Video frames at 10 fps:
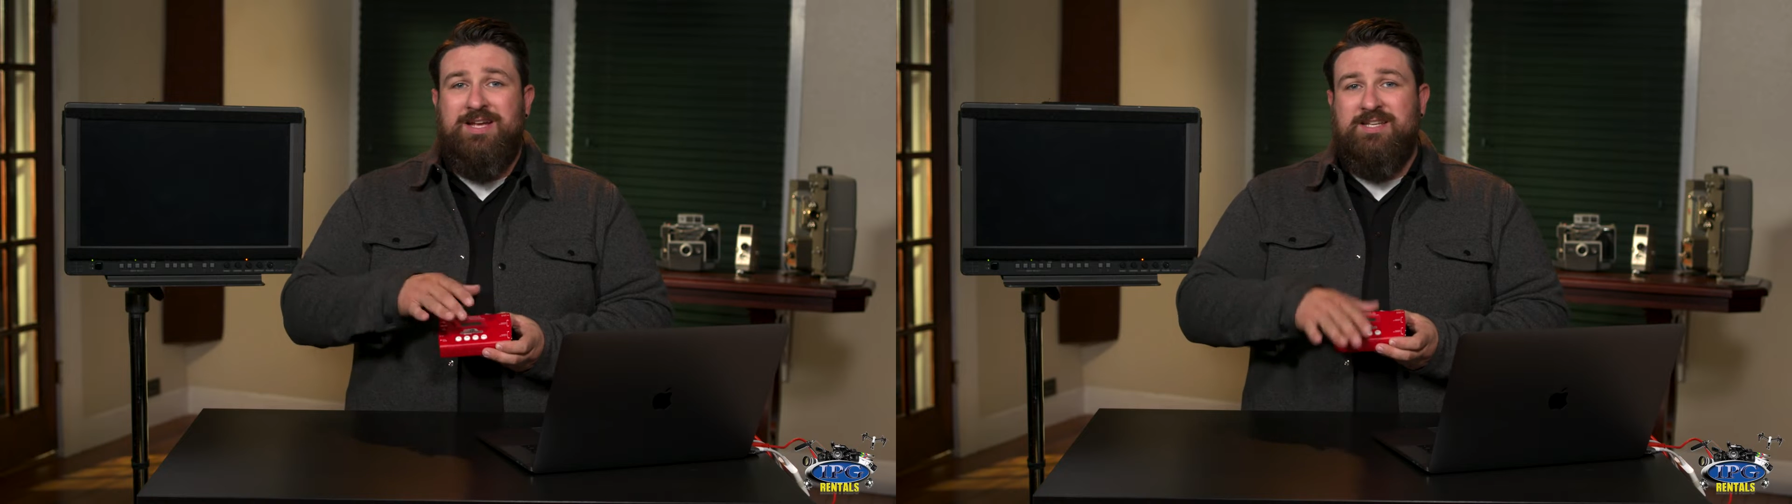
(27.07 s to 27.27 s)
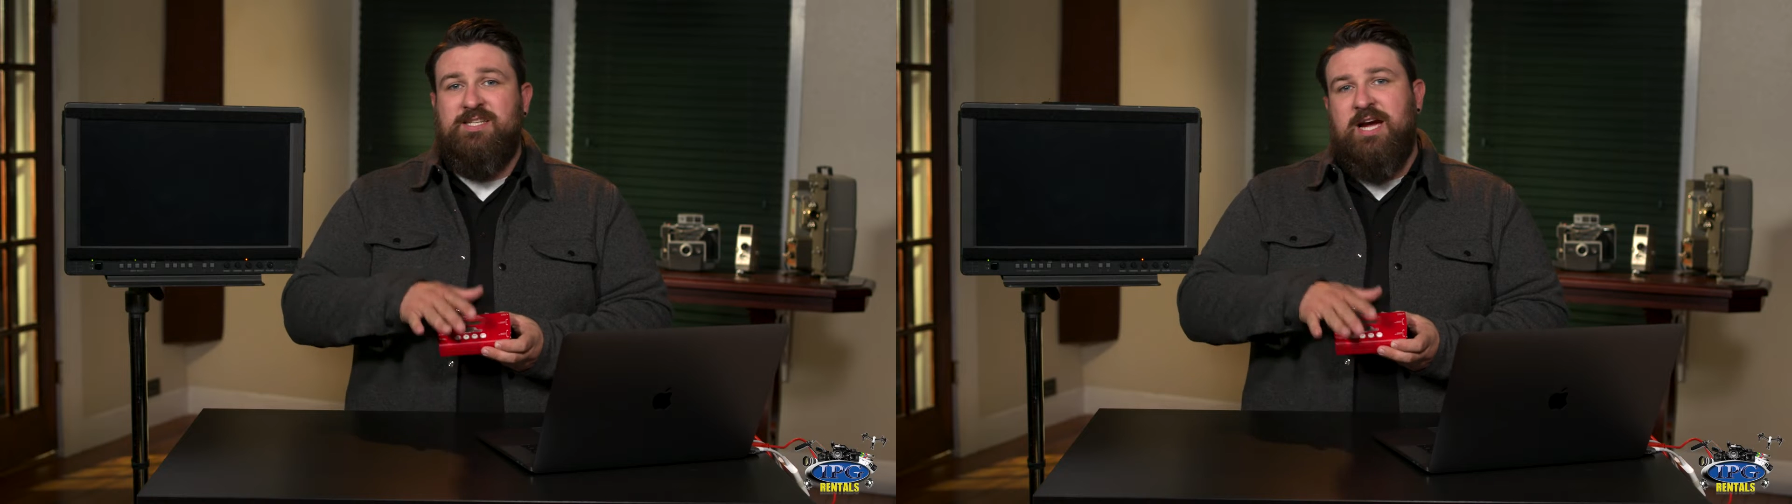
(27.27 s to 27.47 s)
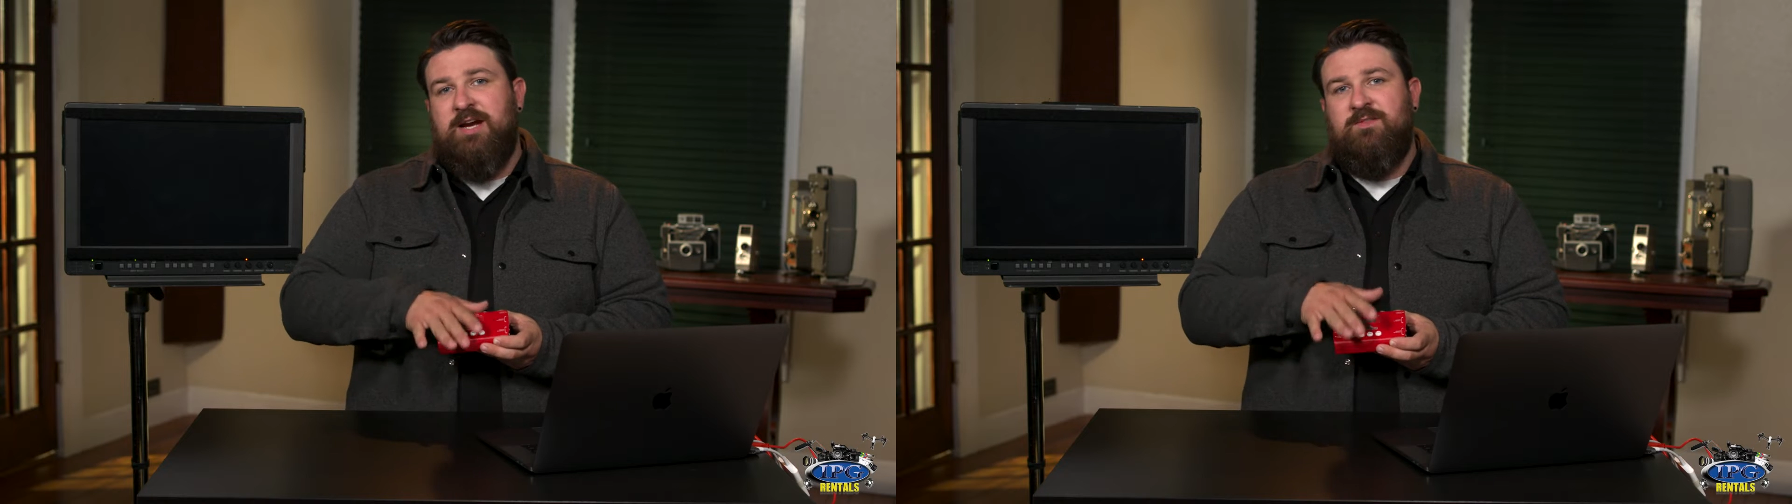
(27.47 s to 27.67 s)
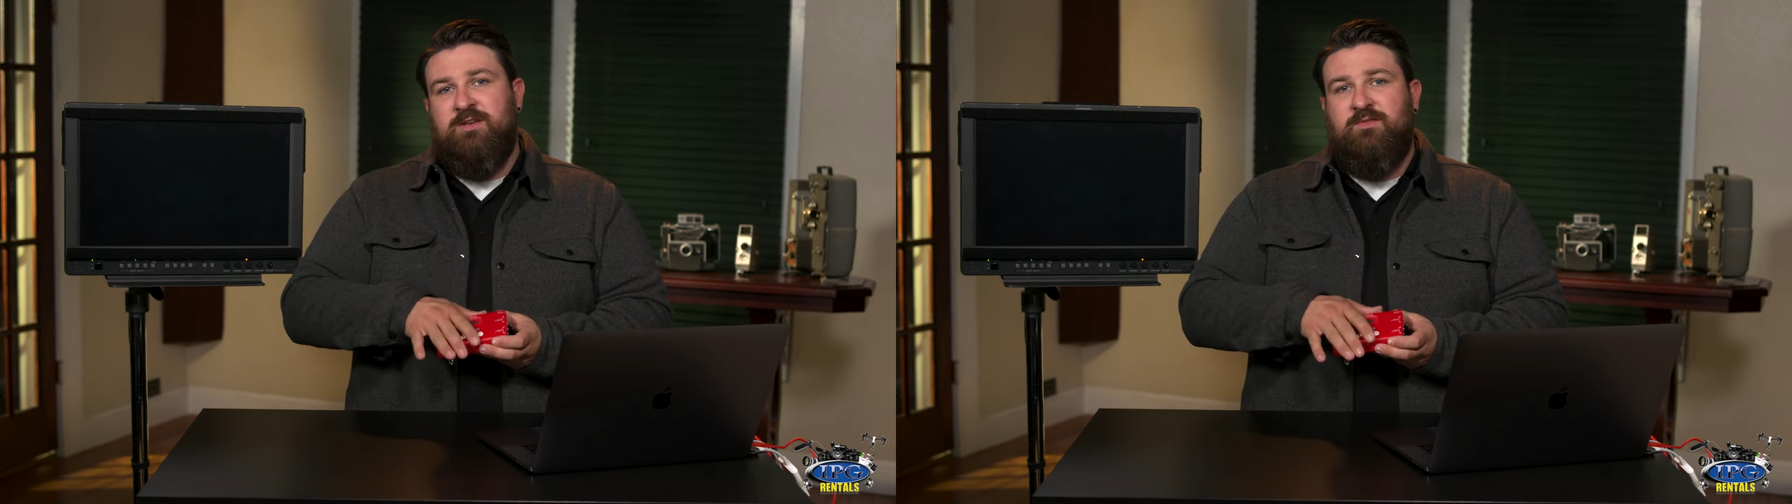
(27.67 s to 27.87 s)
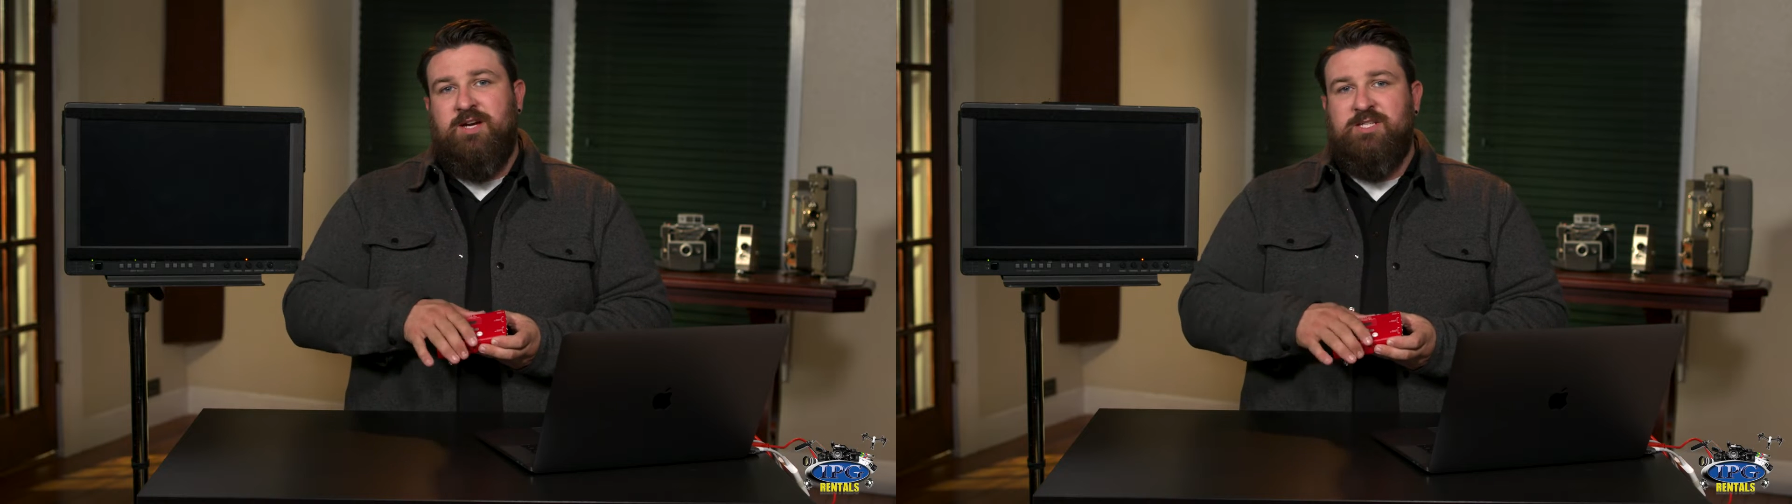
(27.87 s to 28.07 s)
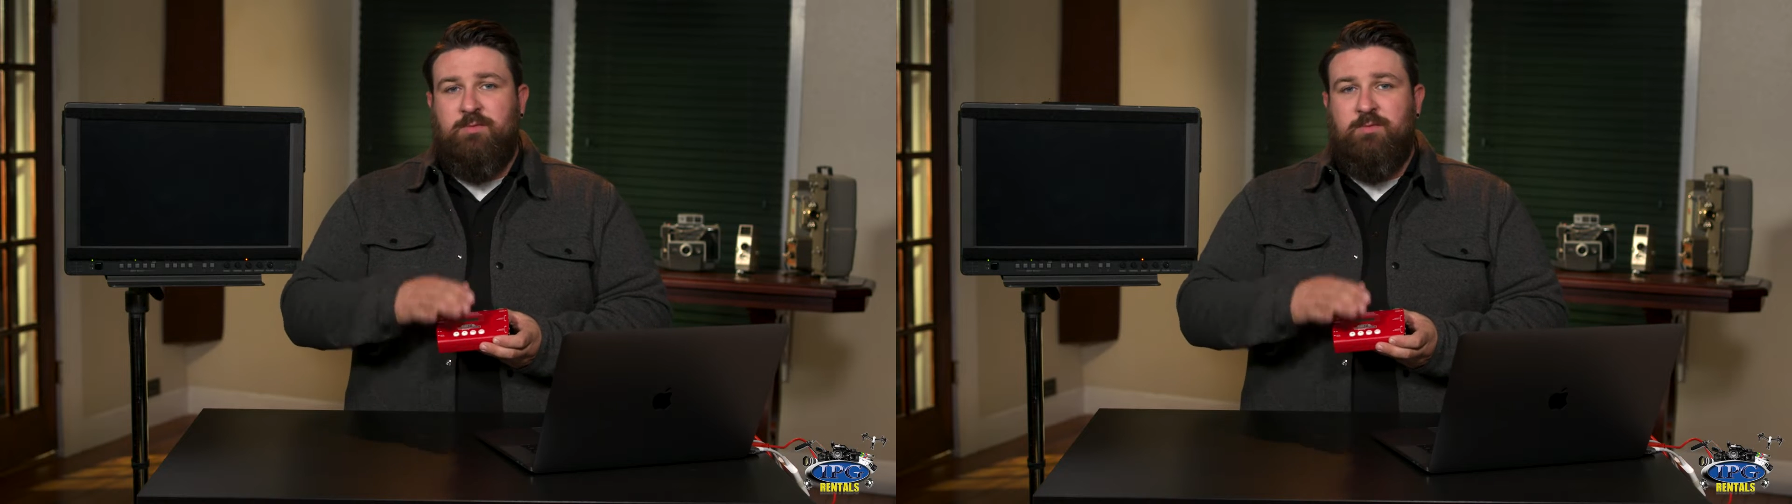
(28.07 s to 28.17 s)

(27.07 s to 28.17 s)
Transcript: inside of the device.